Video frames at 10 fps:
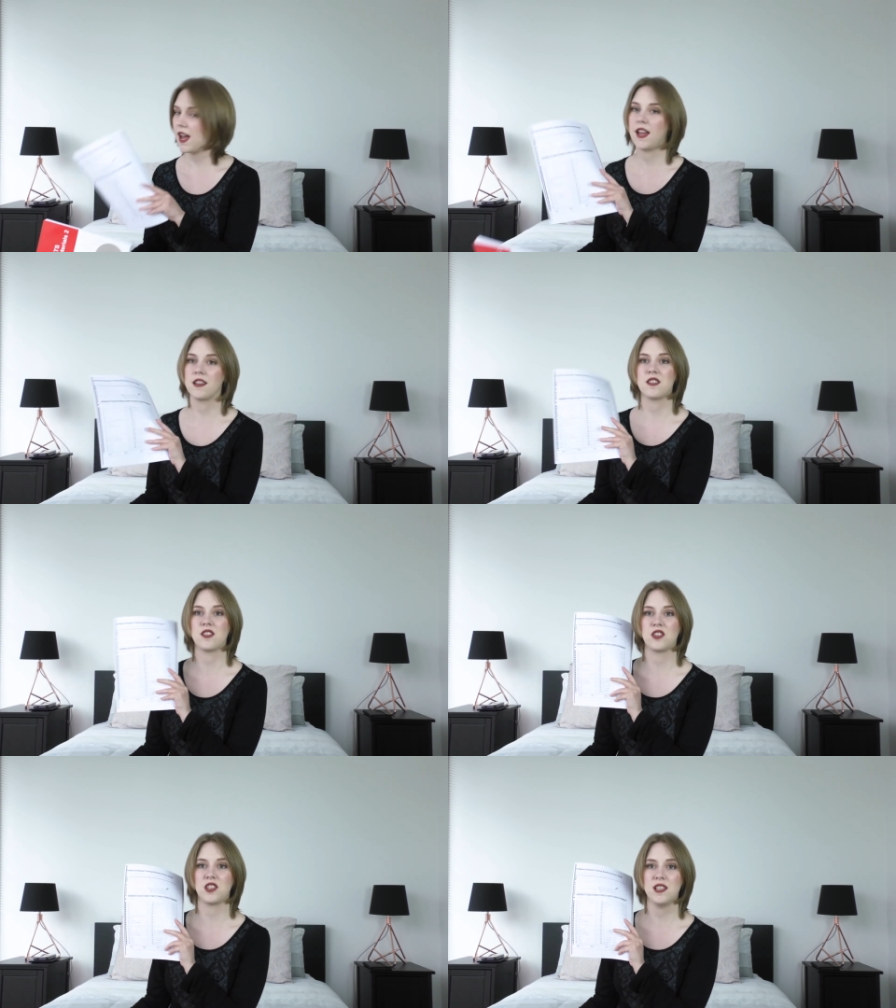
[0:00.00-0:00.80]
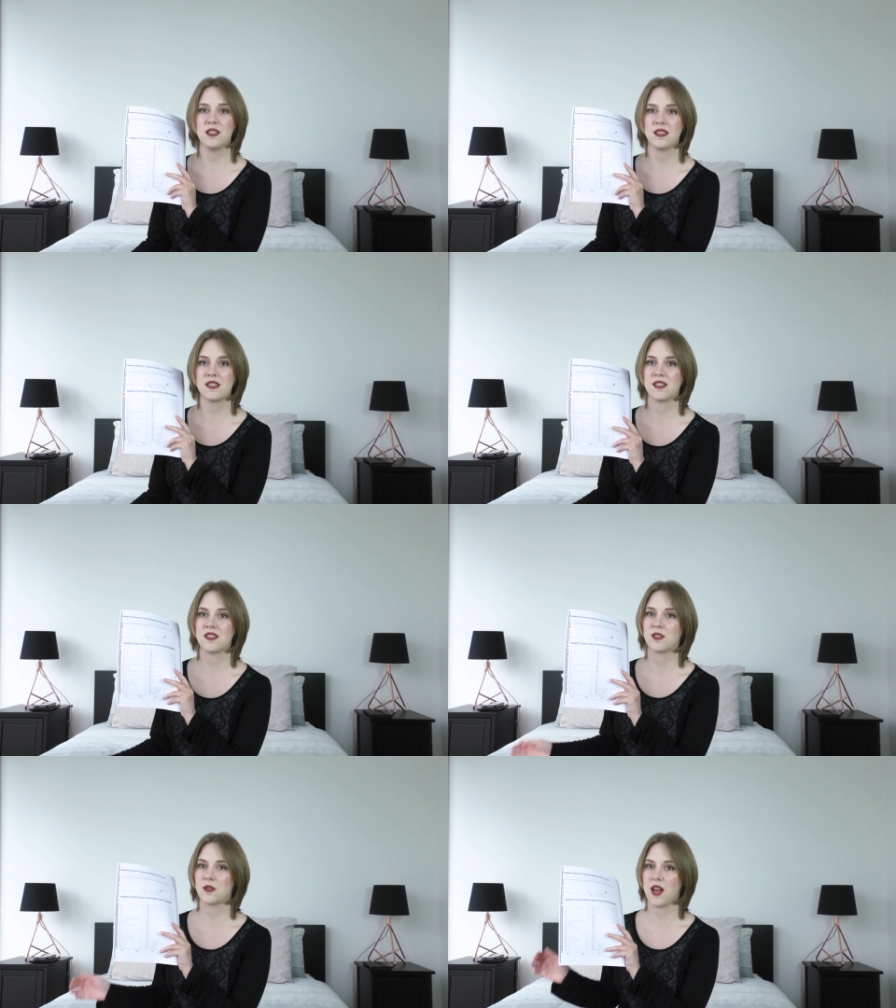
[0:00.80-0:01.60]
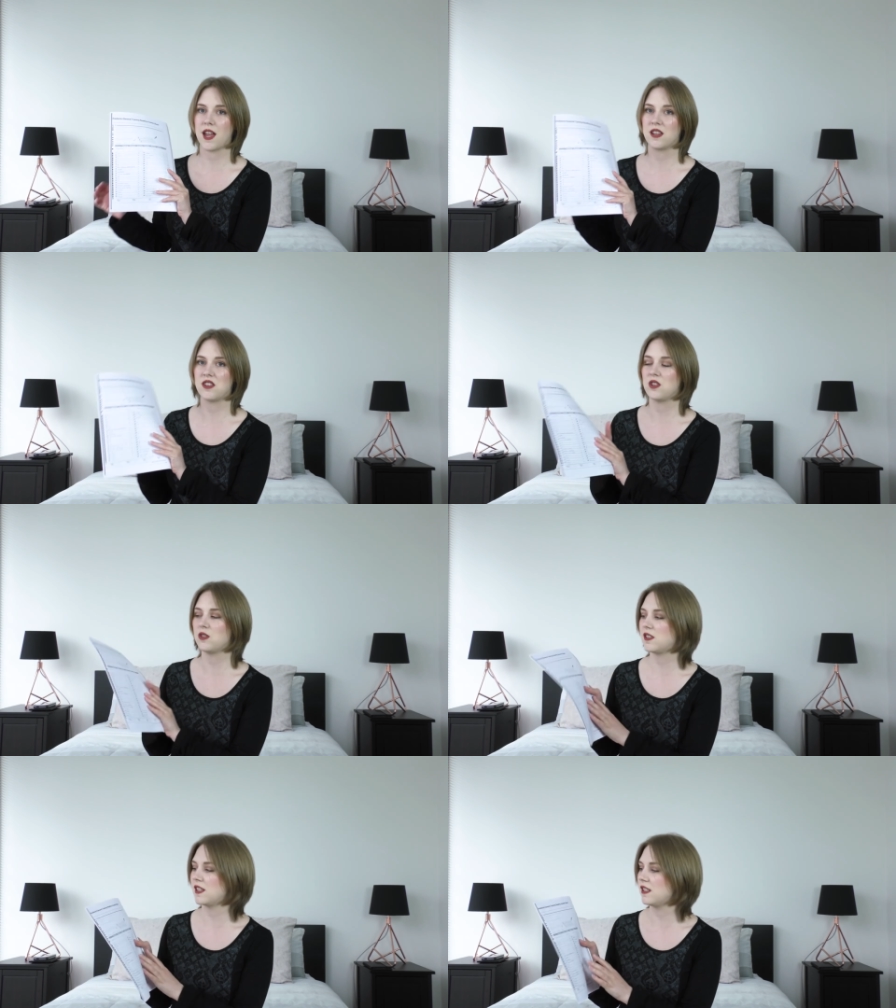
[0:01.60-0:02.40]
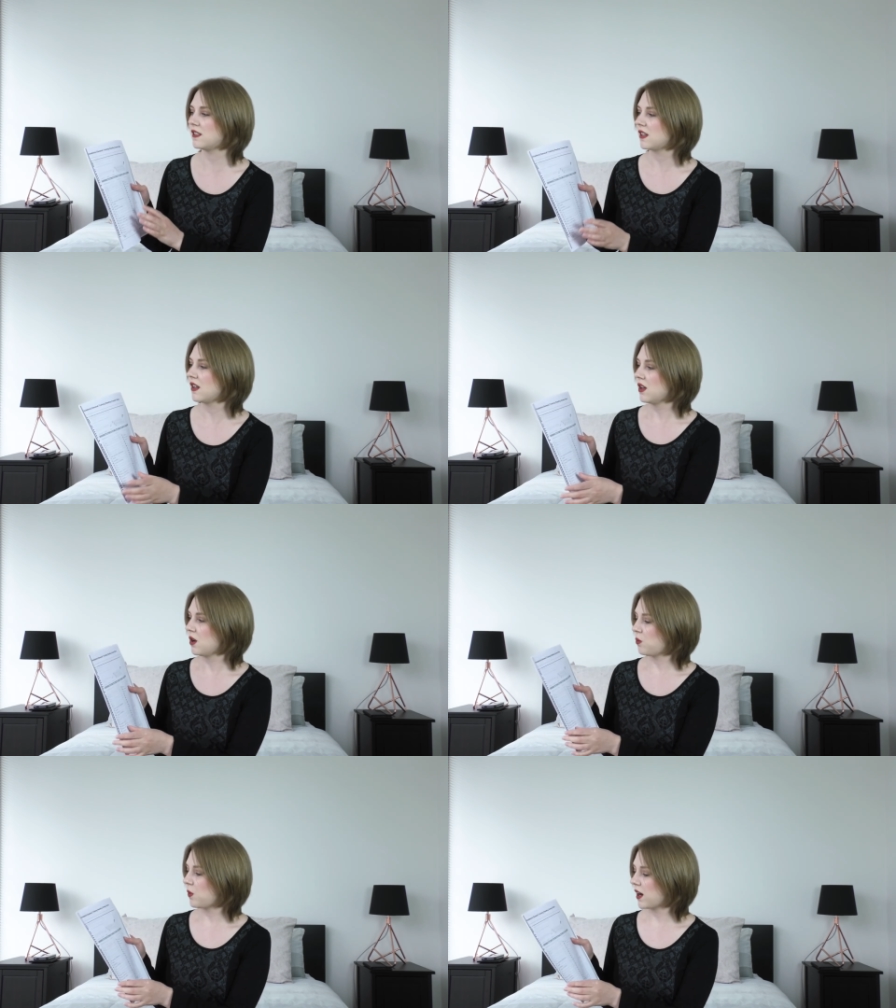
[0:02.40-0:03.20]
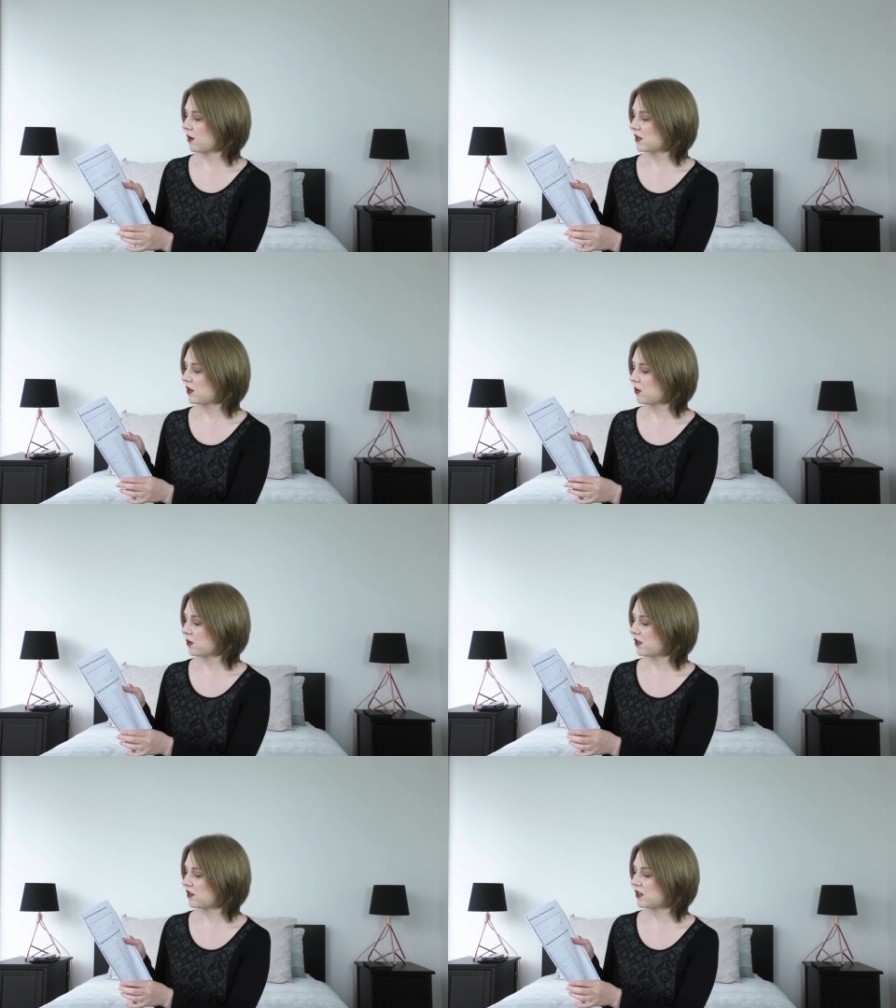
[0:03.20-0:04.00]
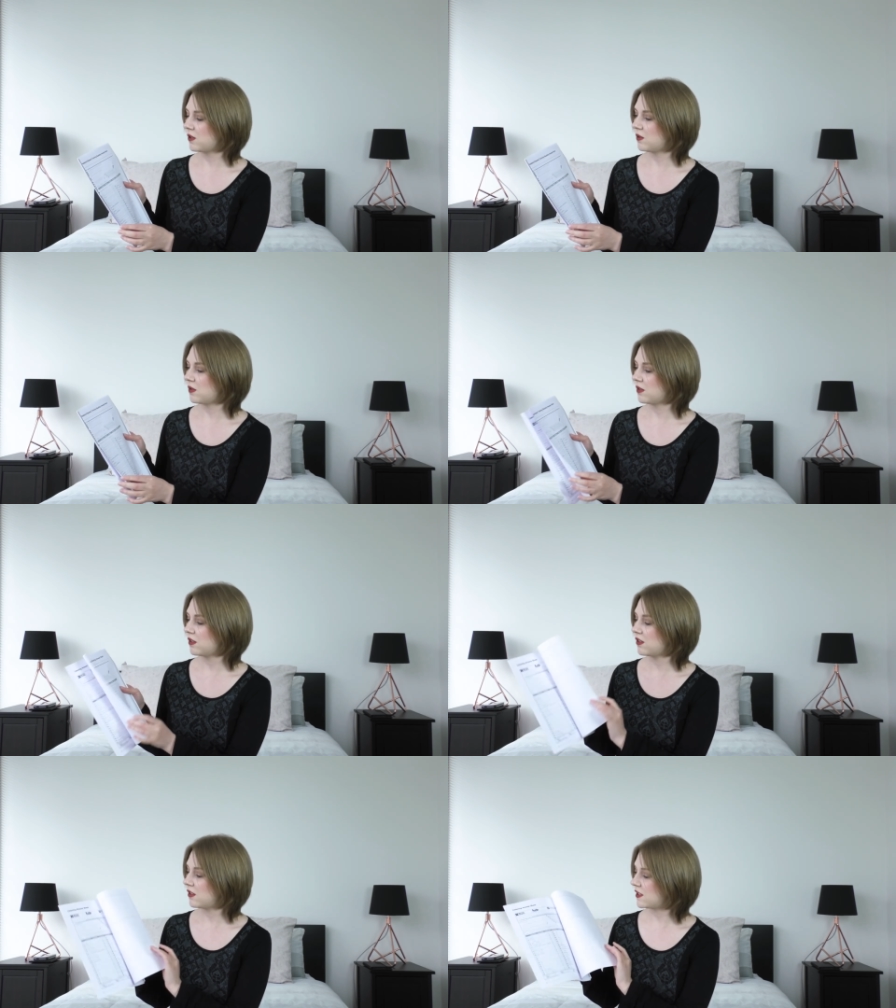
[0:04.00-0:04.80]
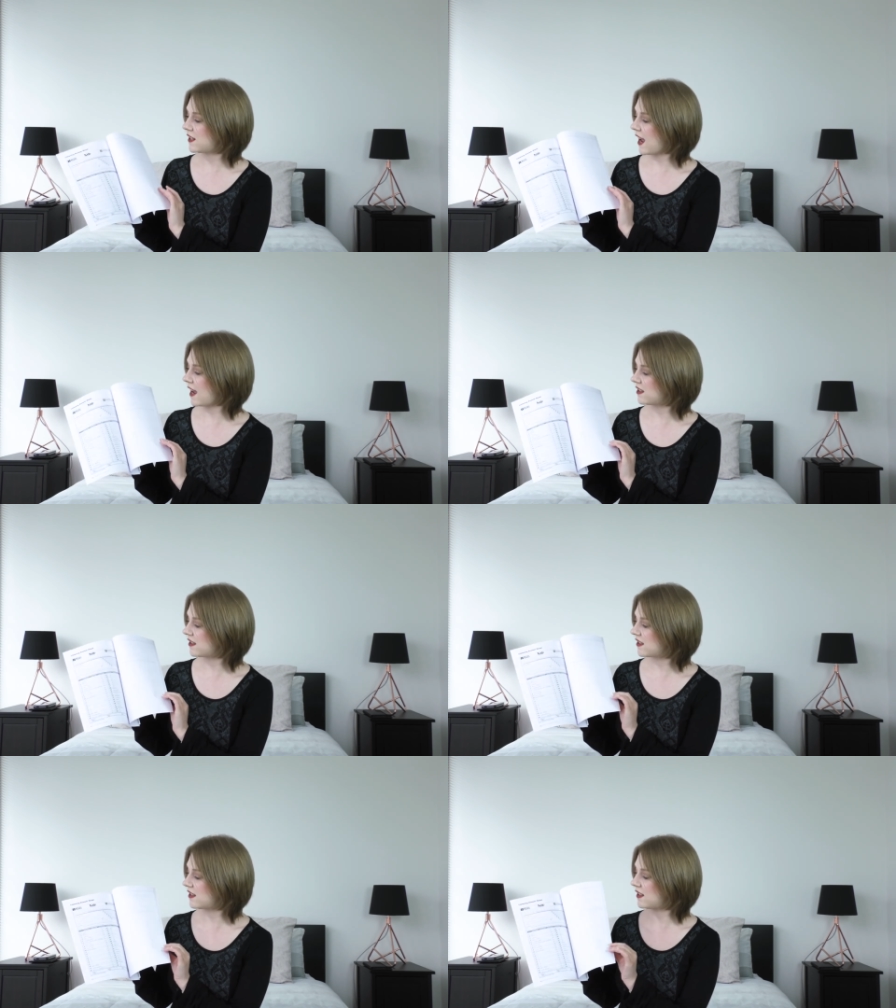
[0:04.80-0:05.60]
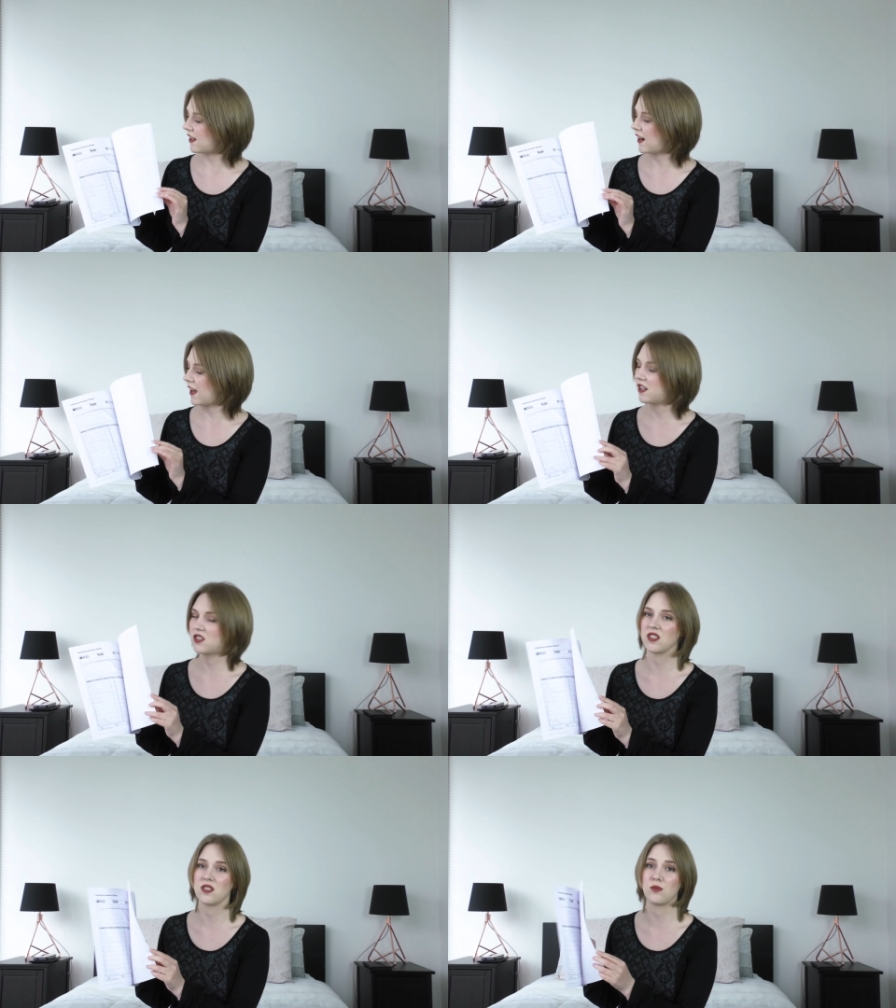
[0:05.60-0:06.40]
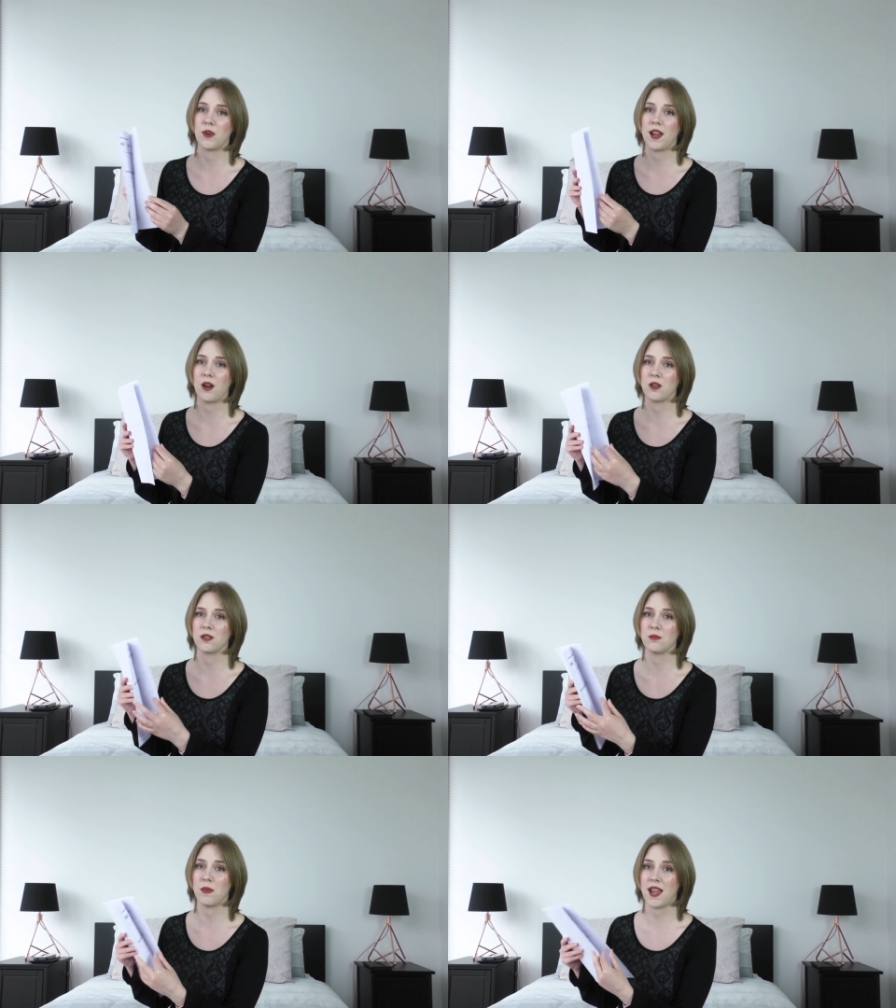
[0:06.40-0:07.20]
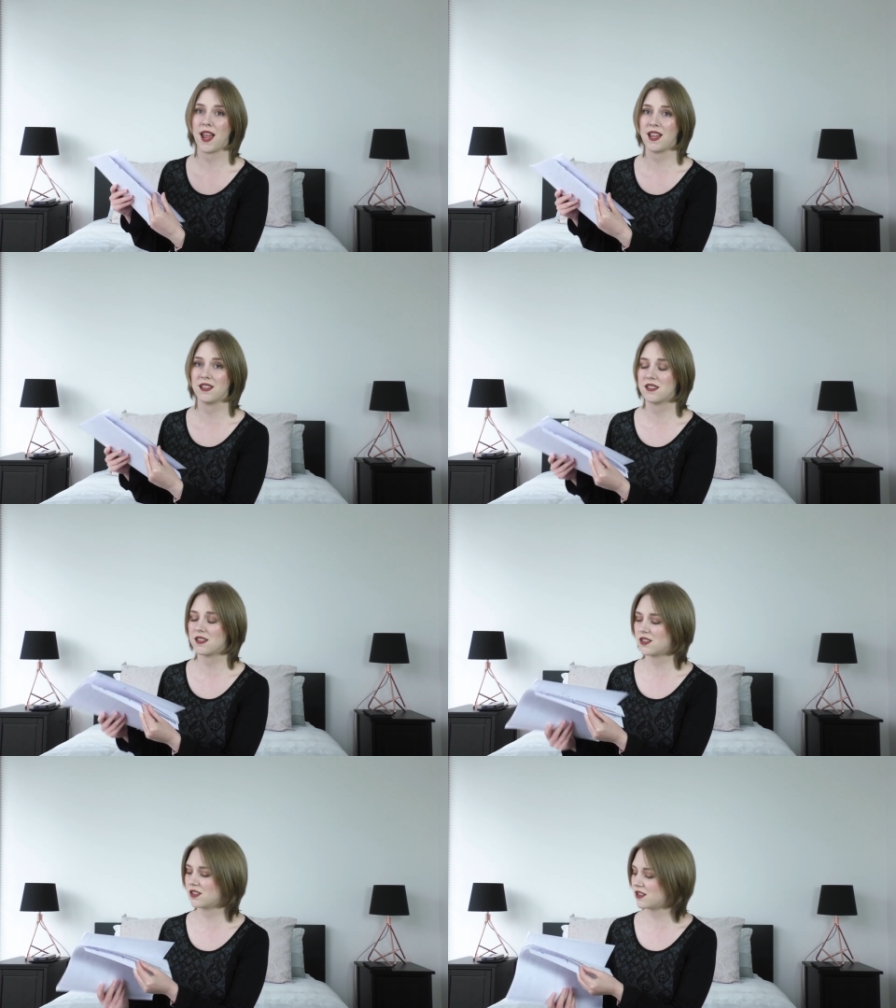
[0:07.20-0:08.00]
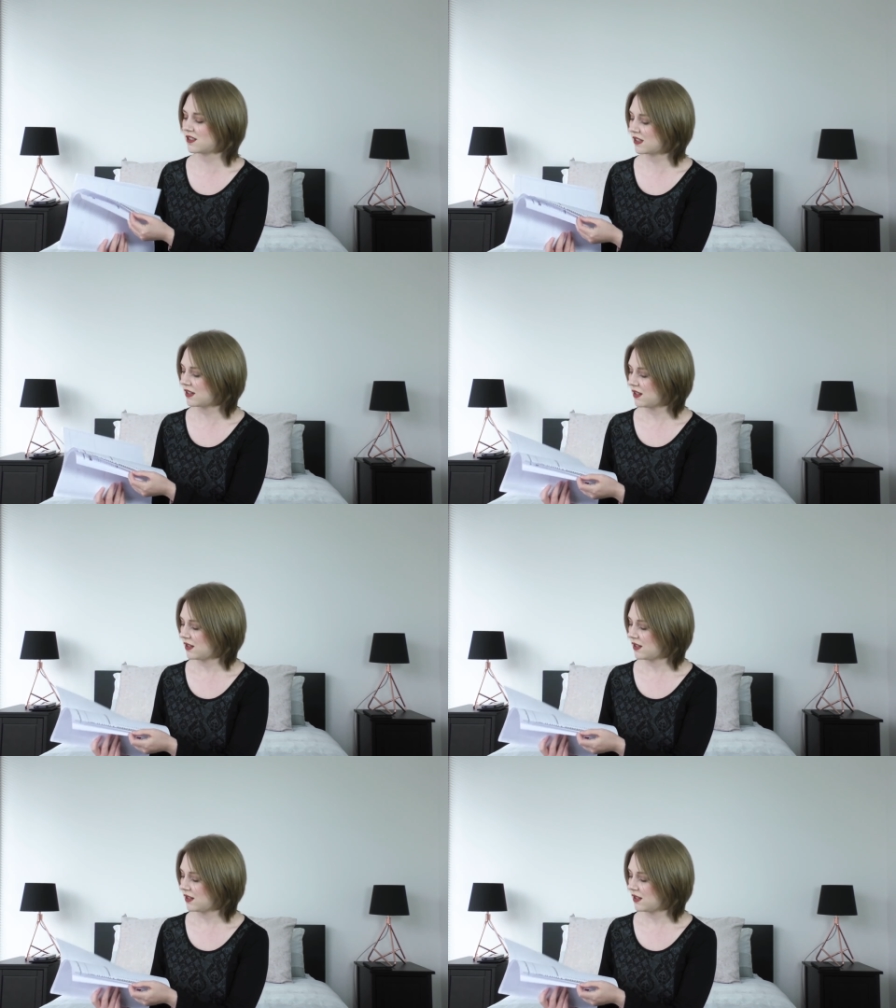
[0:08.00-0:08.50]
answer sheets so that I could use these when I would go through the tests and I could just write on my answers.